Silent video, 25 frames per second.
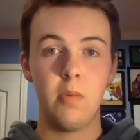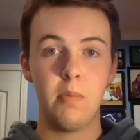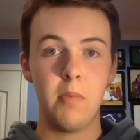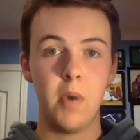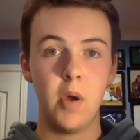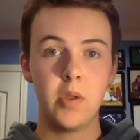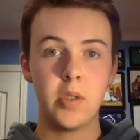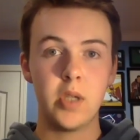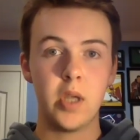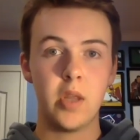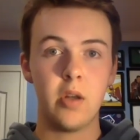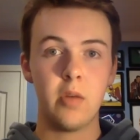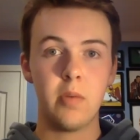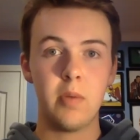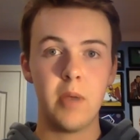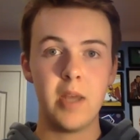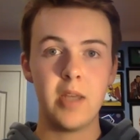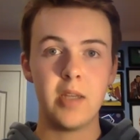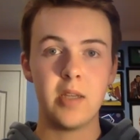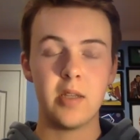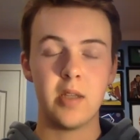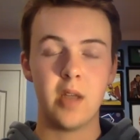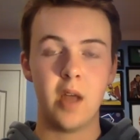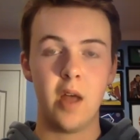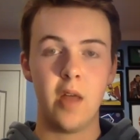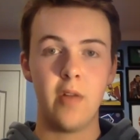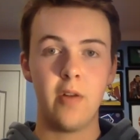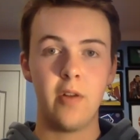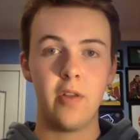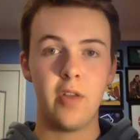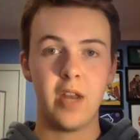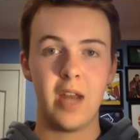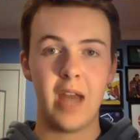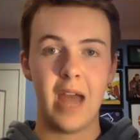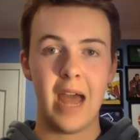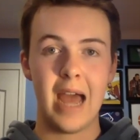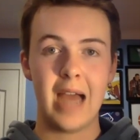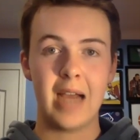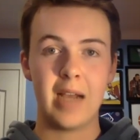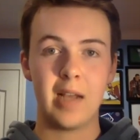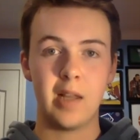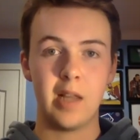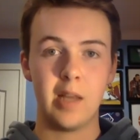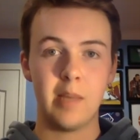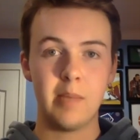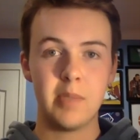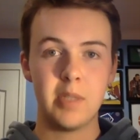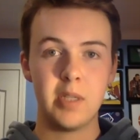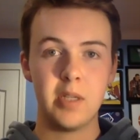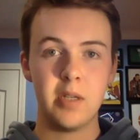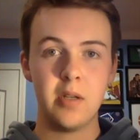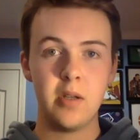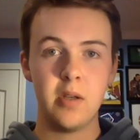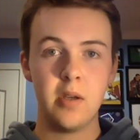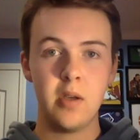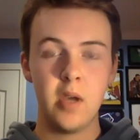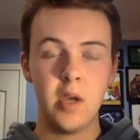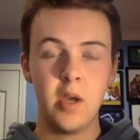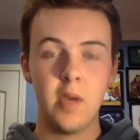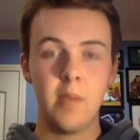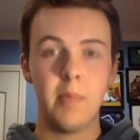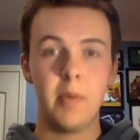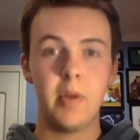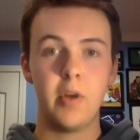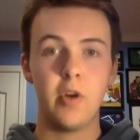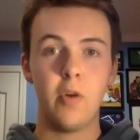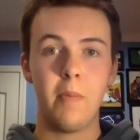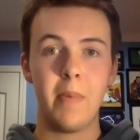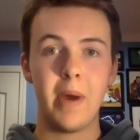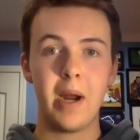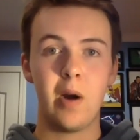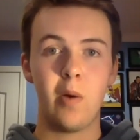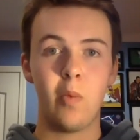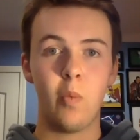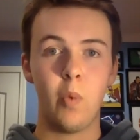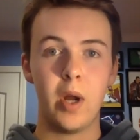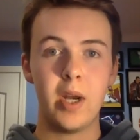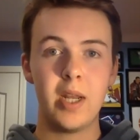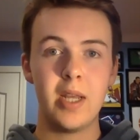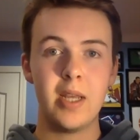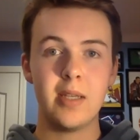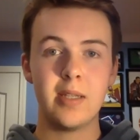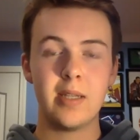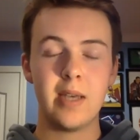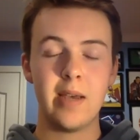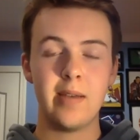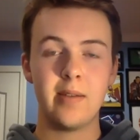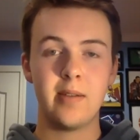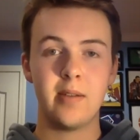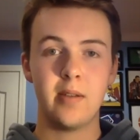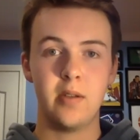most other places other than at Clemson. But no matter what he is asked to